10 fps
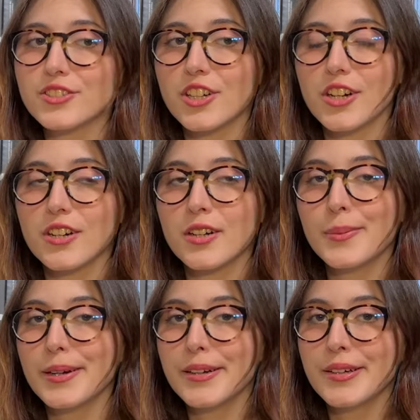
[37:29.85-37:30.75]
charm
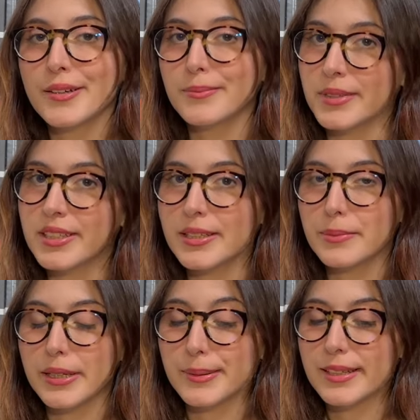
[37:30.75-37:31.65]
and money,
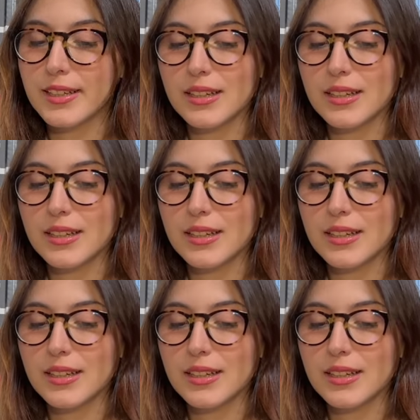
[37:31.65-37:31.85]
baby.